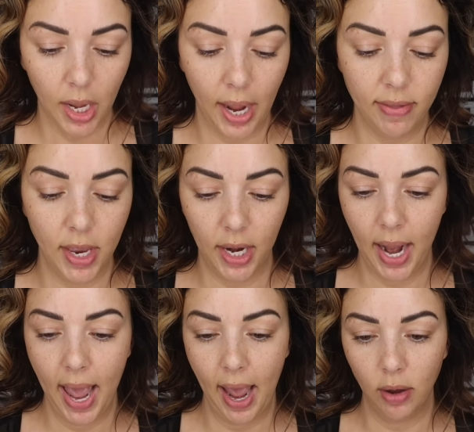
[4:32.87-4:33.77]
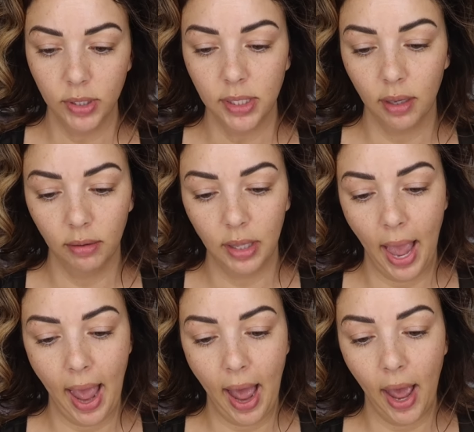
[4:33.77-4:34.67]
And then in House
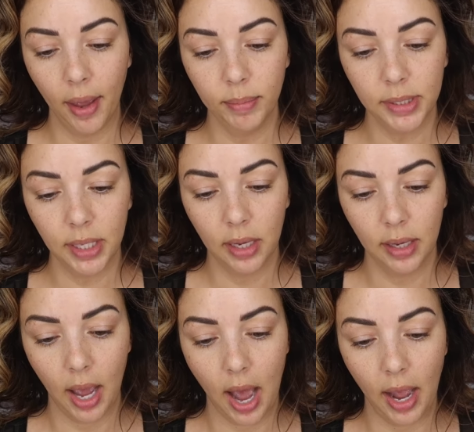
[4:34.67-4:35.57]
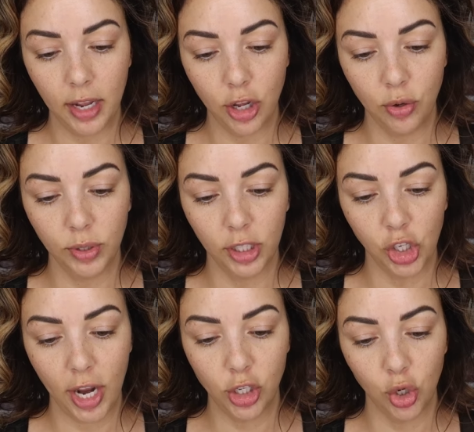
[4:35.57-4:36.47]
Labs, I use the
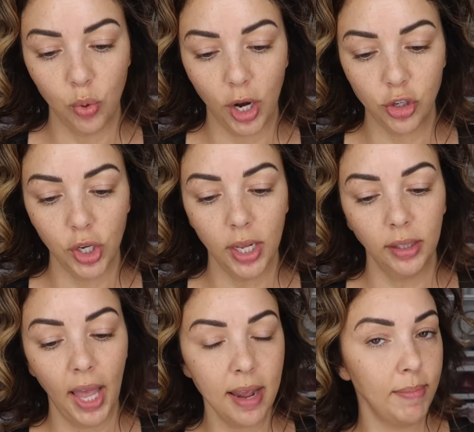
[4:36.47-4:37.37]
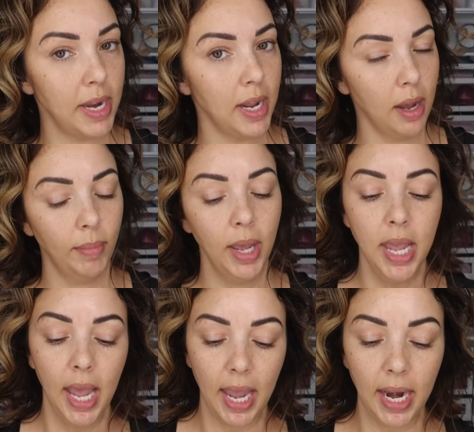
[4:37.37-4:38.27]
shade 200 light medium,
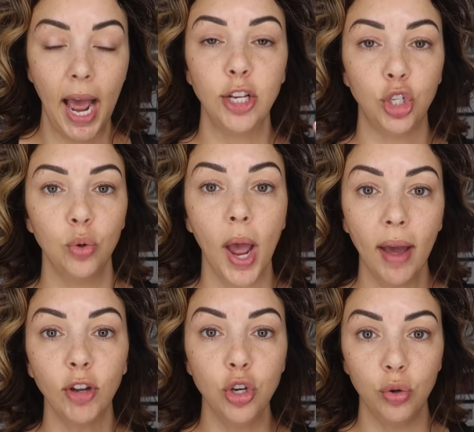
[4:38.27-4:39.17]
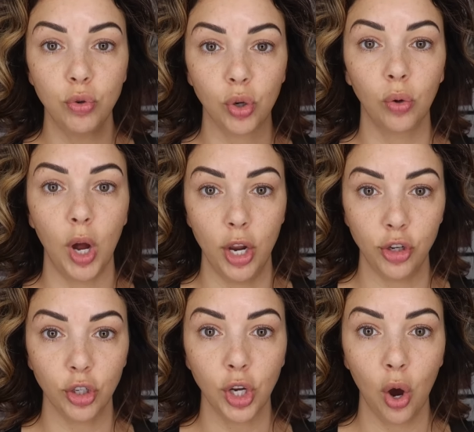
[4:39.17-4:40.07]
and I do have a neutral
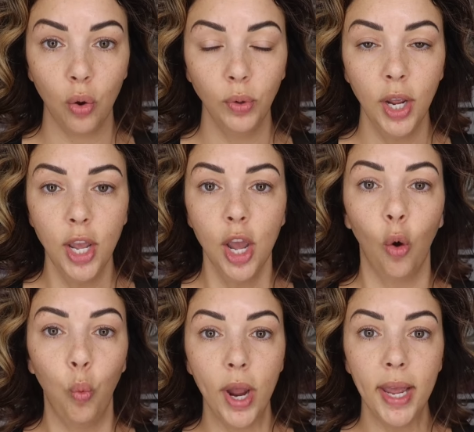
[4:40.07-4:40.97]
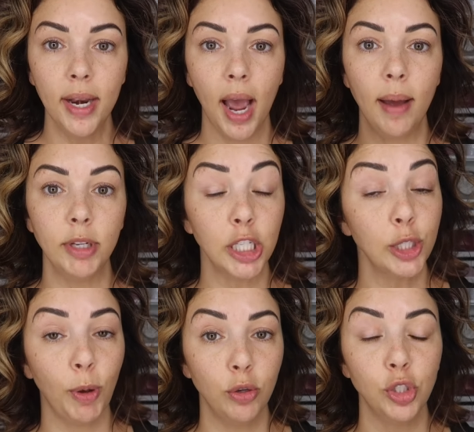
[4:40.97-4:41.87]
undertone. When I'm
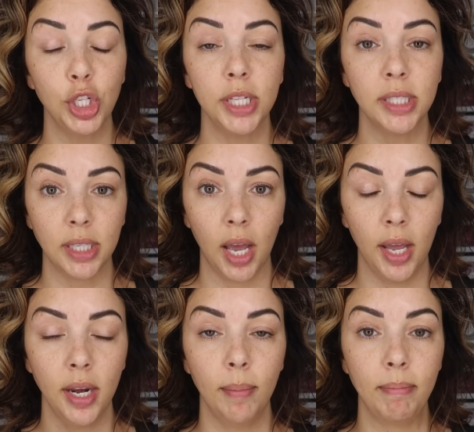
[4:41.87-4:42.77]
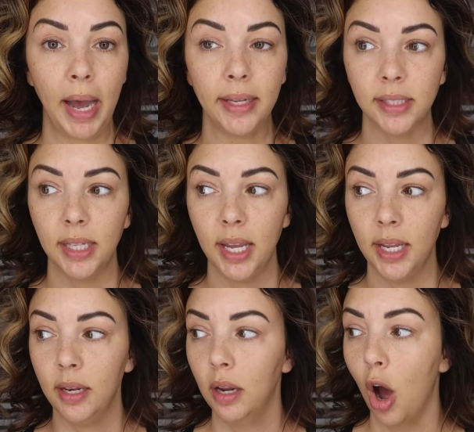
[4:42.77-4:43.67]
exposed to the sun, my
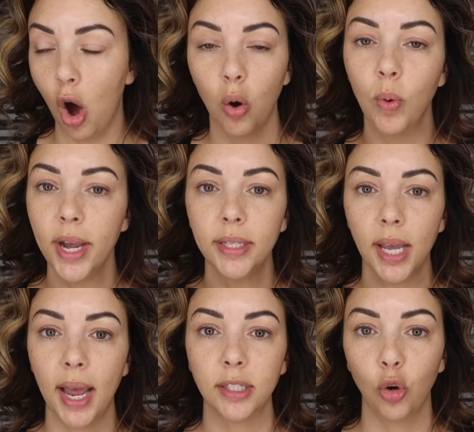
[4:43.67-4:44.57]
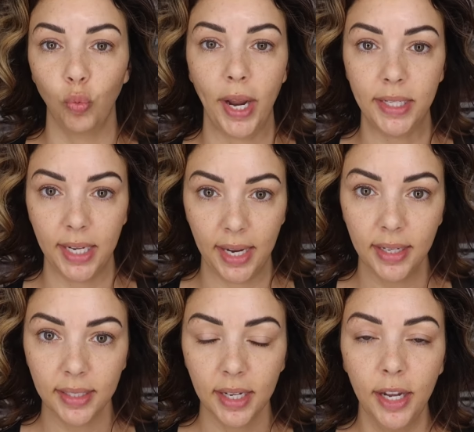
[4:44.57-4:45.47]
skin always has a red
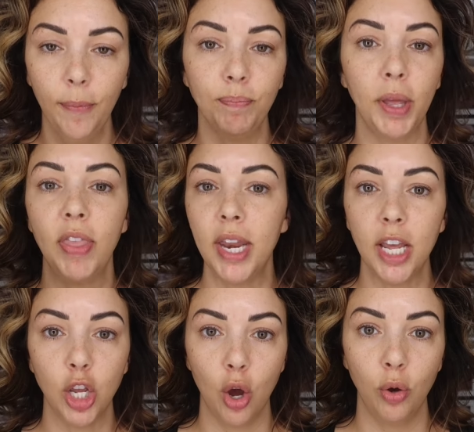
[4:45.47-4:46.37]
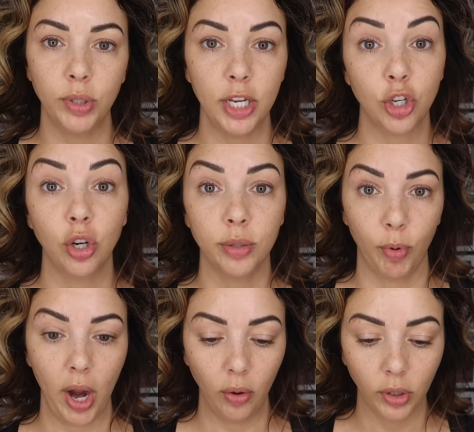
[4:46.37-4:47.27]
tint, but then it goes and turns
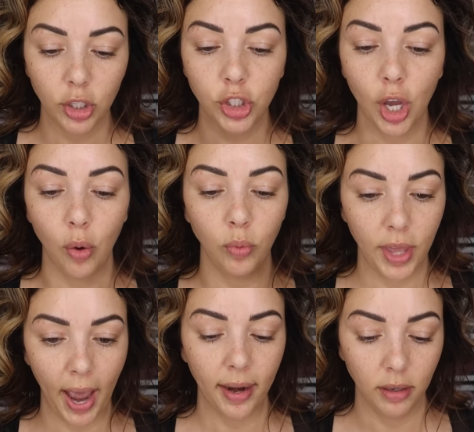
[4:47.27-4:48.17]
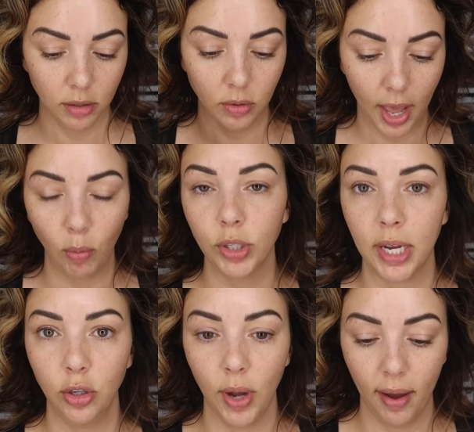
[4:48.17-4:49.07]
brown. So that will
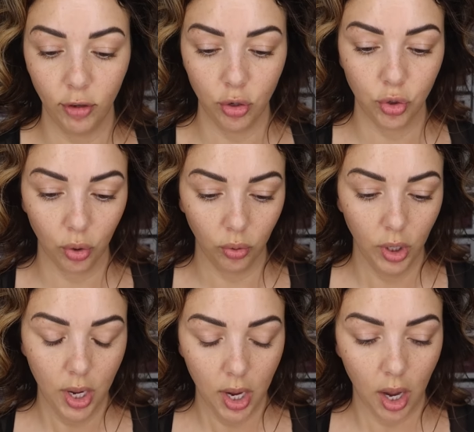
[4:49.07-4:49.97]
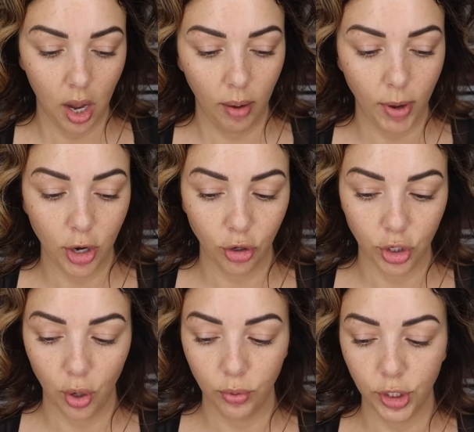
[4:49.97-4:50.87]
tell you I have a neutral undertone.